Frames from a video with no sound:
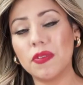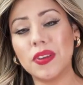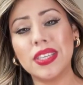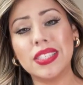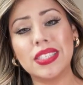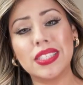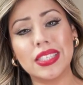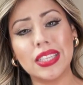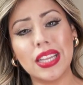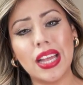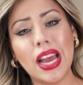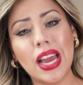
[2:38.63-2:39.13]

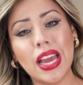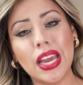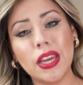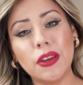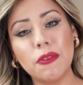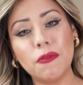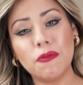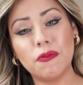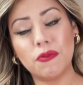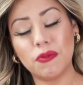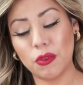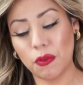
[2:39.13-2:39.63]
his
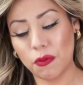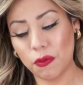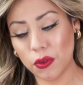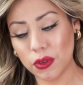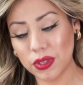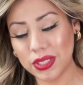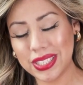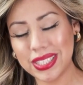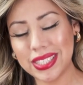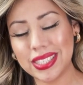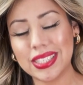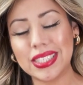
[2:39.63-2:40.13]
life, the
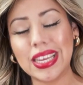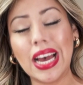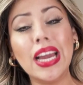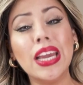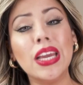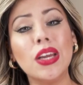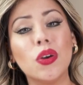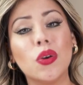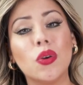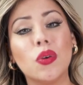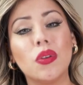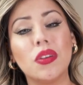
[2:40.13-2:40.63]
first
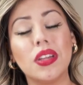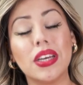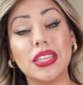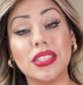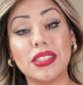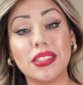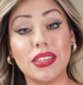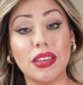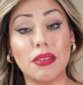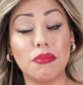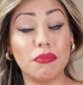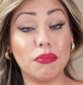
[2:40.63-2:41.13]
cycle
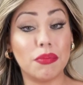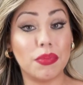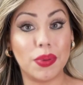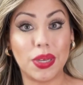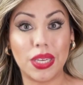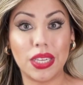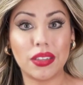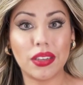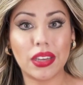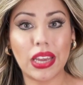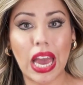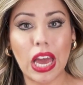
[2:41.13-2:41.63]
is him
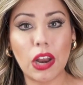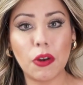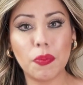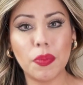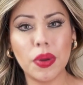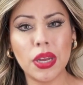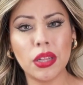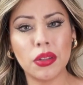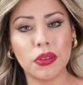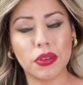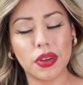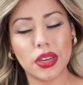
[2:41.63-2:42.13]
being the
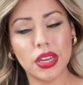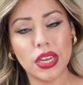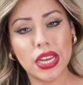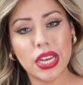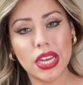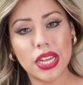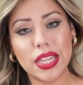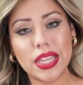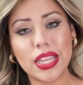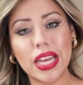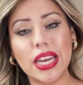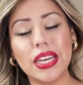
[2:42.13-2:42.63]
caterpillar.
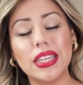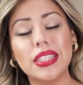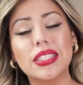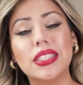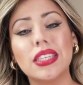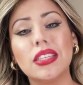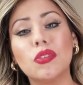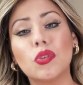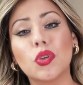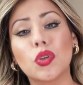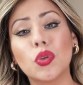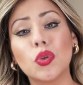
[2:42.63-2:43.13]
Then it's
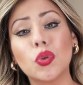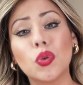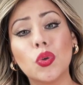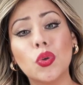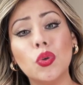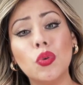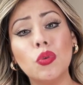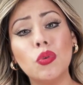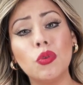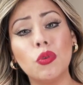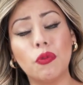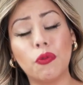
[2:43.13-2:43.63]
in the
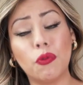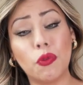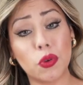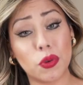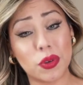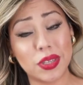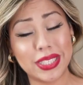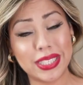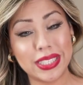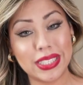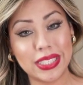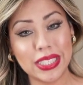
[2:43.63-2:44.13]
cocoon for
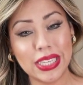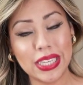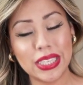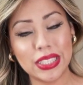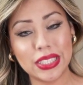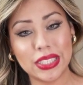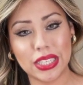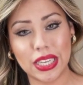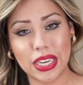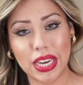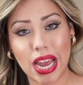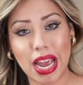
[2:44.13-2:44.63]
a
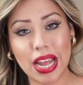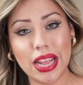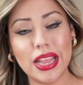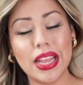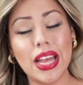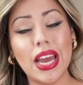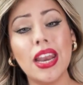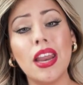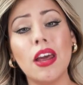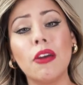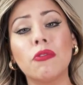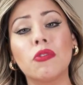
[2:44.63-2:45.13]
season. And
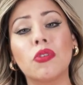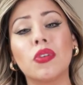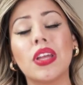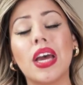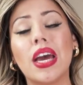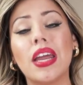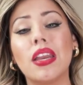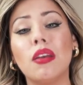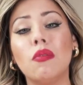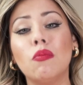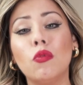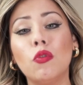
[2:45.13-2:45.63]
then after
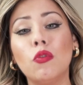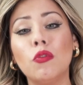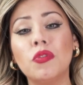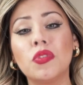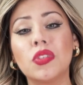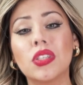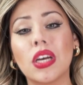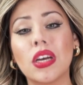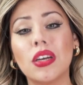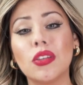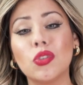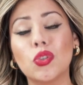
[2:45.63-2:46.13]
that, it
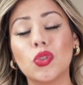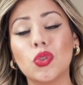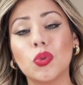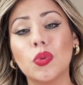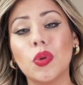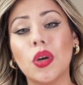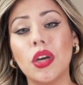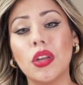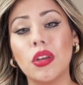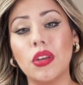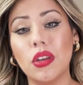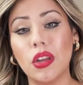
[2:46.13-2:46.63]
moves on
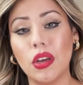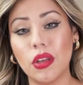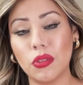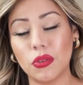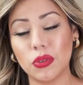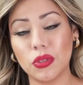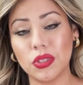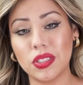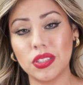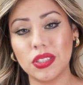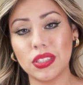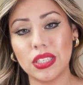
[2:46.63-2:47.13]
to
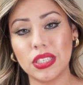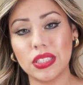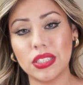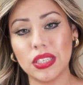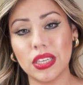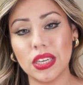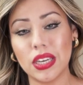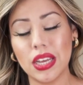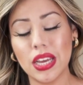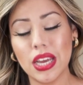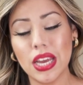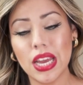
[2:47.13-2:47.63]
another
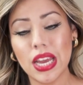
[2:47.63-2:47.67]
season.